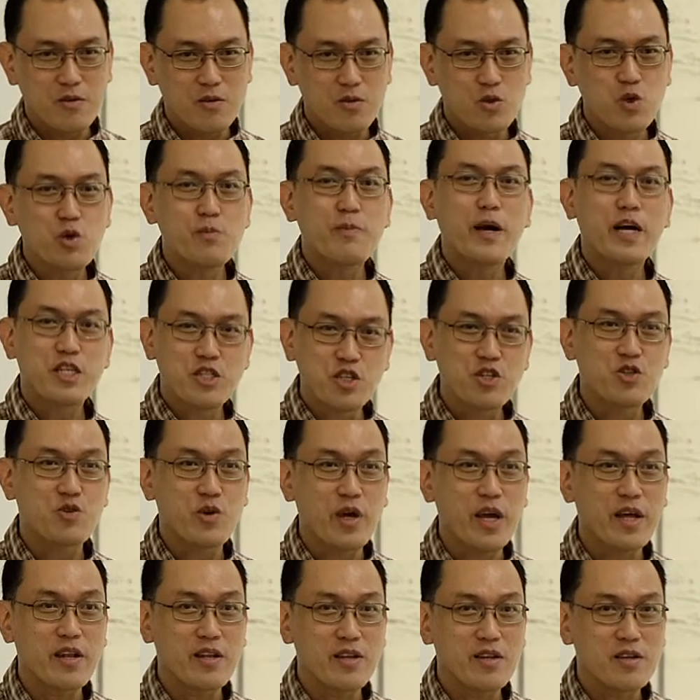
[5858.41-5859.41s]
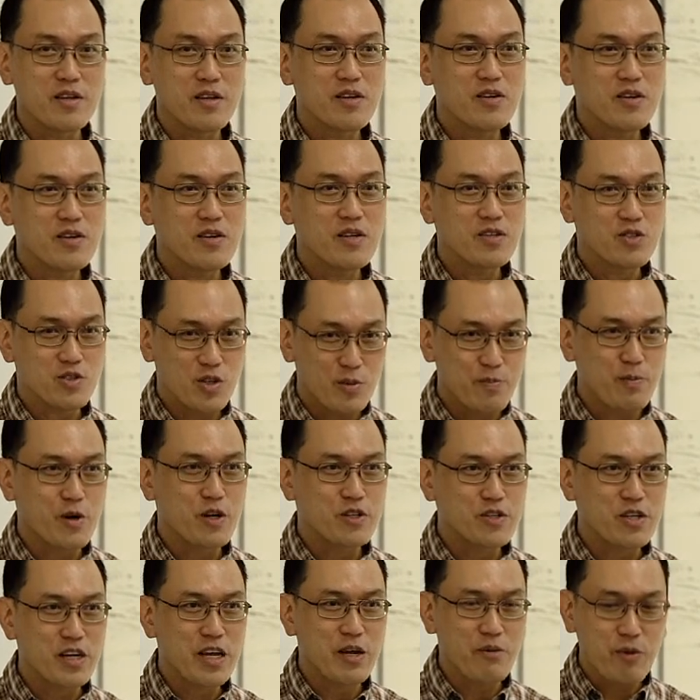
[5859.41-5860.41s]
too much into it, into a
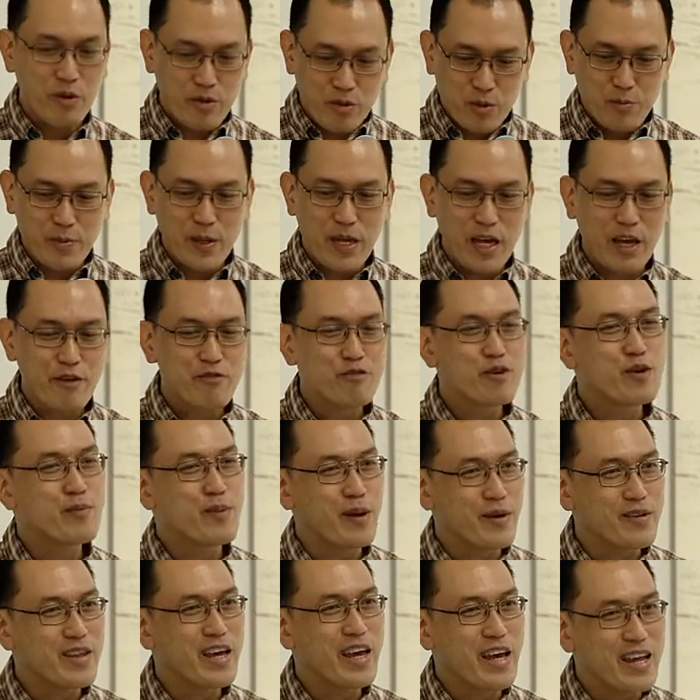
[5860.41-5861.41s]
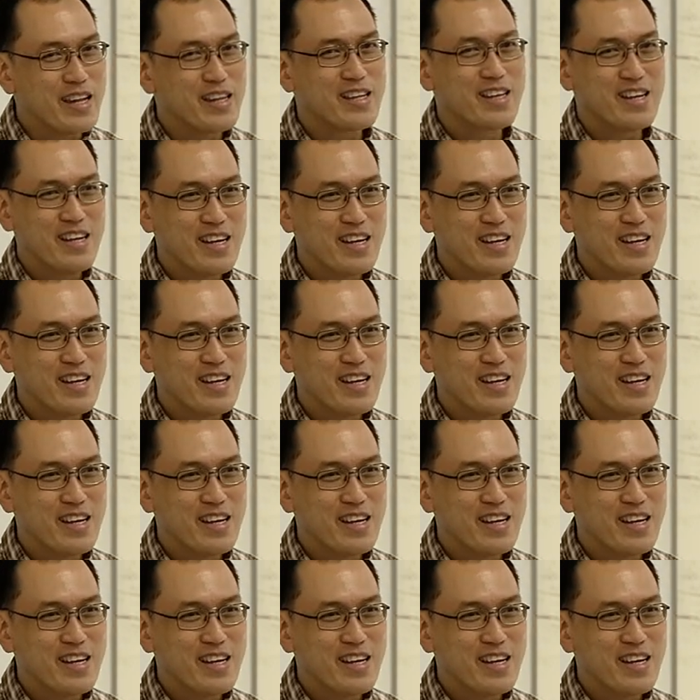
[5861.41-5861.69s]
portrait, and we have to be careful about that.